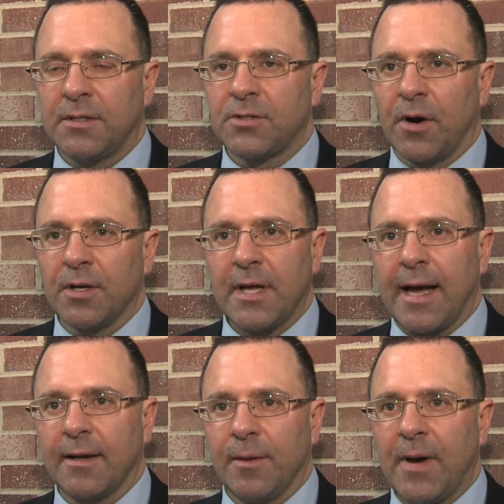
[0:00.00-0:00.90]
Start
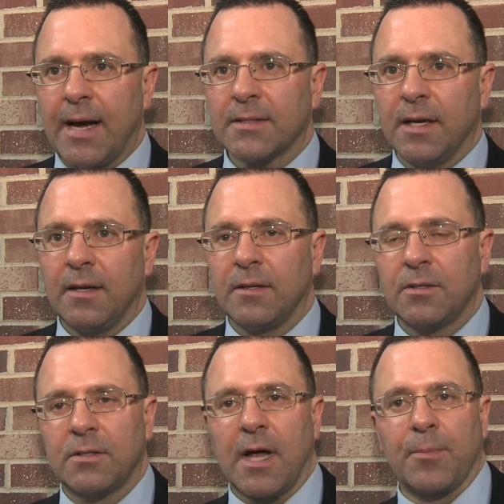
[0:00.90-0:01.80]
attacking the basket.
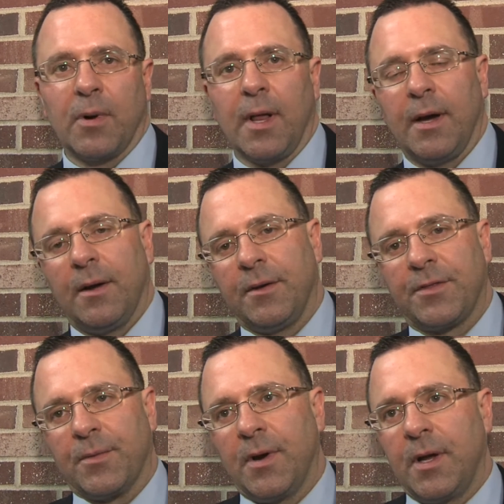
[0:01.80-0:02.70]
Stop relying on the
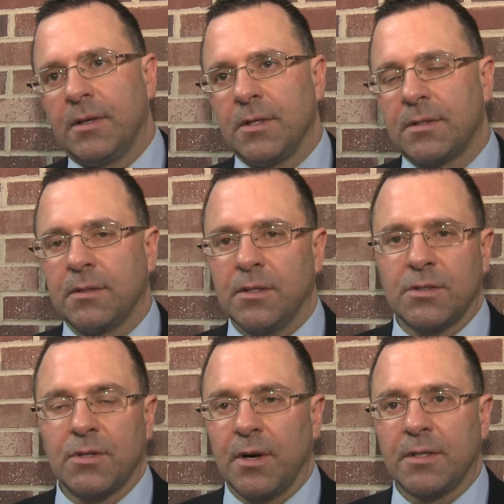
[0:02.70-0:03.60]
three, and just
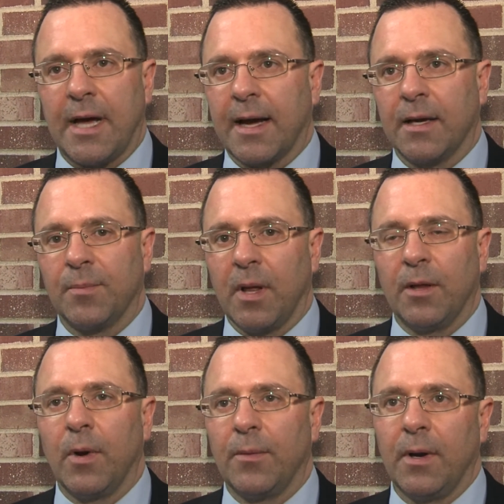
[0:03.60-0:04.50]
just start attacking and play
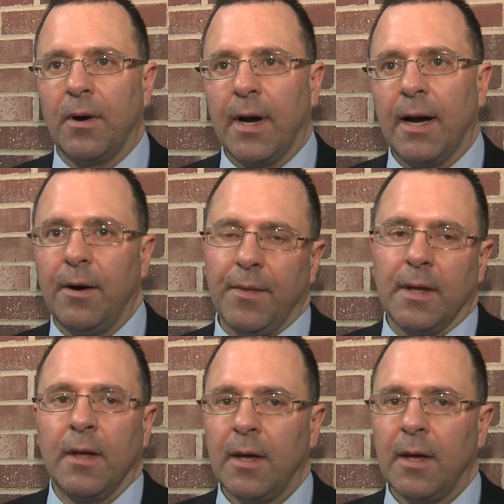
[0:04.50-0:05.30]
the way we know how. And they